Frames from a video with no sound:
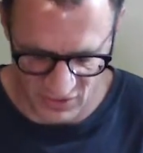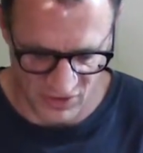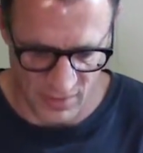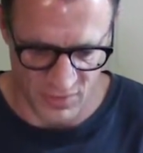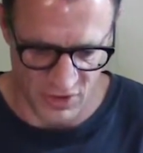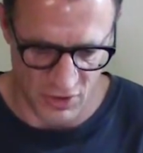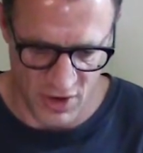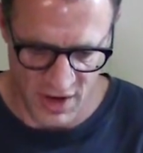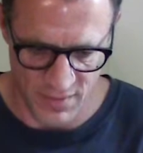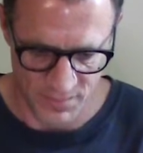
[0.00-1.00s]
to some
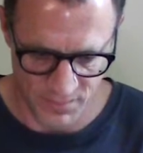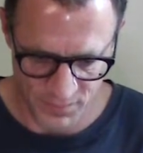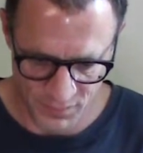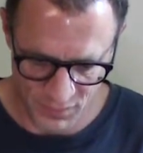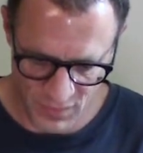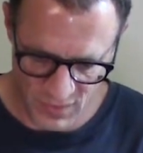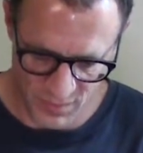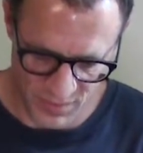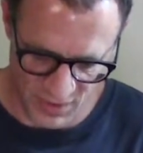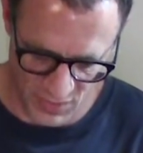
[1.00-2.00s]
degree.
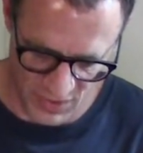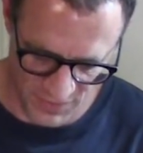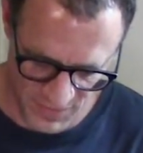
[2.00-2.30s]
But when